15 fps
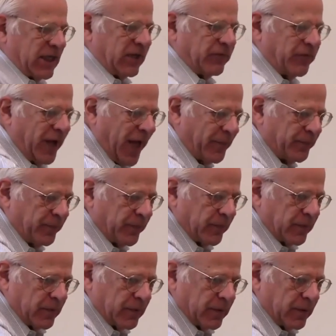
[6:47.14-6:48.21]
give up
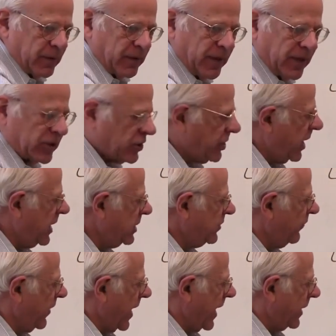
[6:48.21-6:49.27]
the exchange
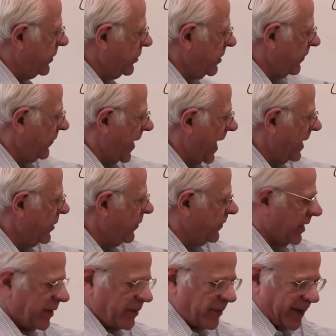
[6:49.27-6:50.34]
value, the value of
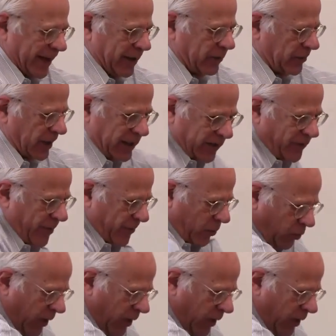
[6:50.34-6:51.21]
labor power. They give up a